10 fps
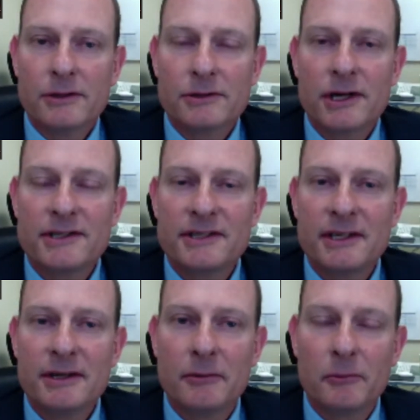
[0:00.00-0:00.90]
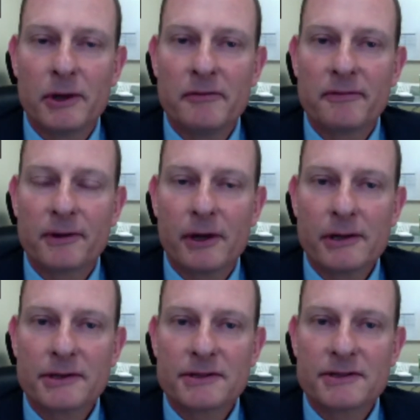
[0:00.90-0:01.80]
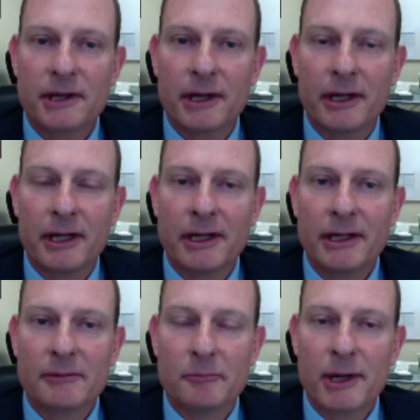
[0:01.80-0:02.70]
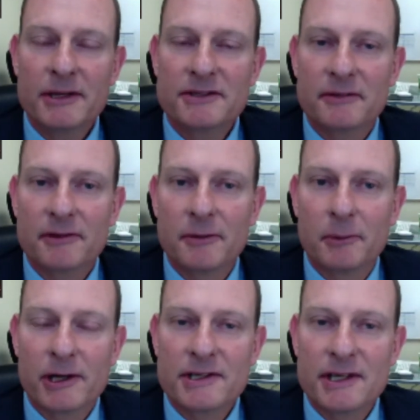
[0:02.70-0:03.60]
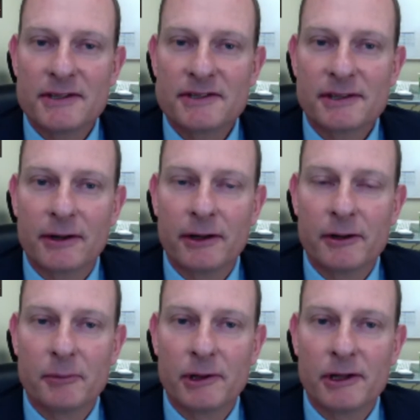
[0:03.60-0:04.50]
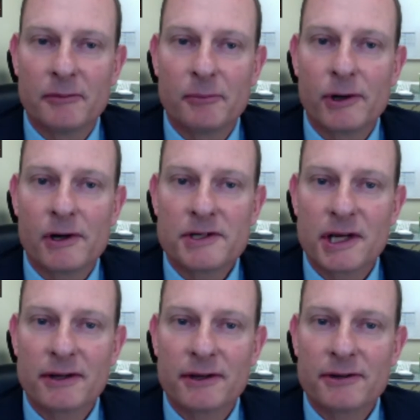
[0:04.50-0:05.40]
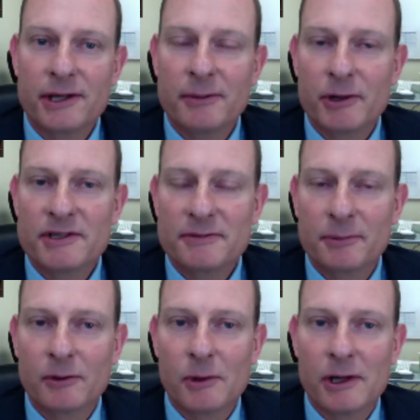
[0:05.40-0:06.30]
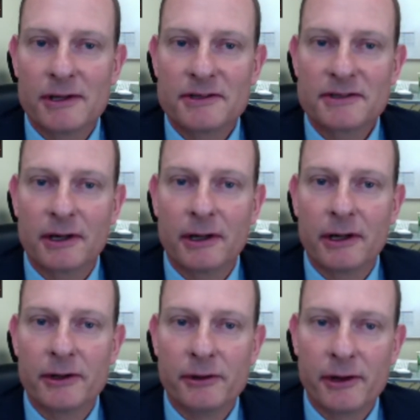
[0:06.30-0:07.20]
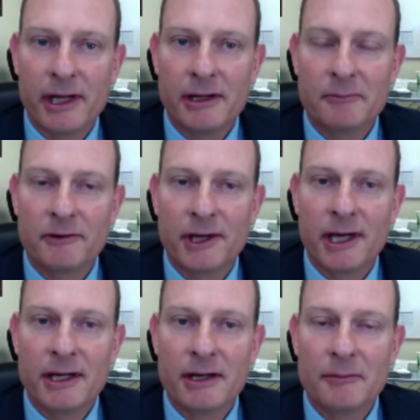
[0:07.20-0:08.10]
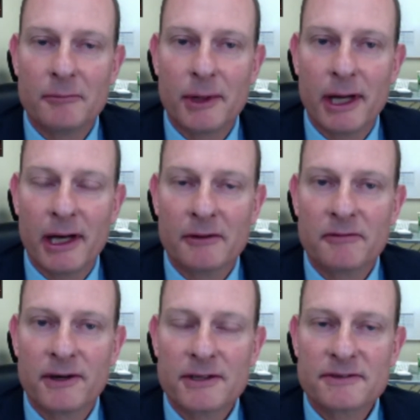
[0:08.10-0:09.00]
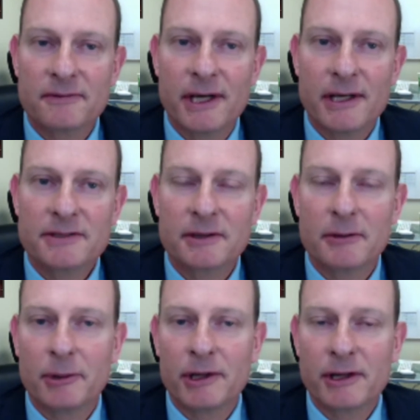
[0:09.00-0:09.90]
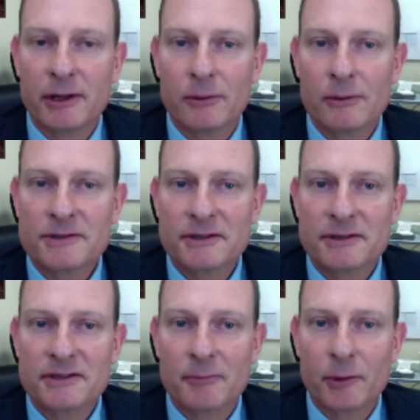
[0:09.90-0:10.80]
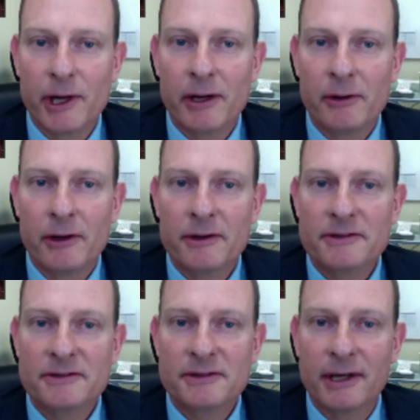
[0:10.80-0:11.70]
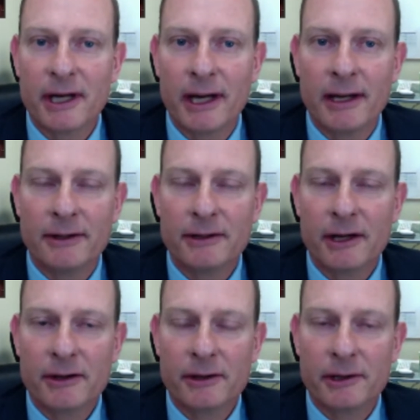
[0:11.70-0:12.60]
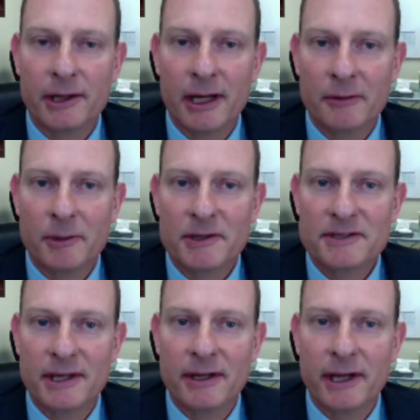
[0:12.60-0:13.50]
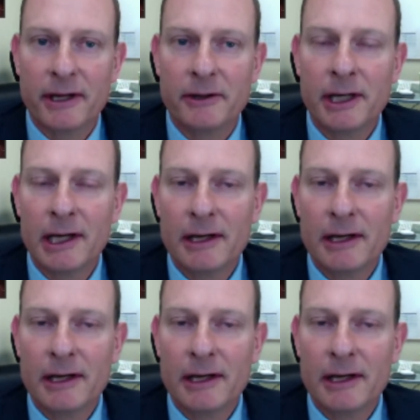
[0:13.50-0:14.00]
Tracy, we've got a mix of commodities on the Berlin Project. The three principal ones are uranium, vanadium, and phosphate, but there are also some rare earths and other elements in there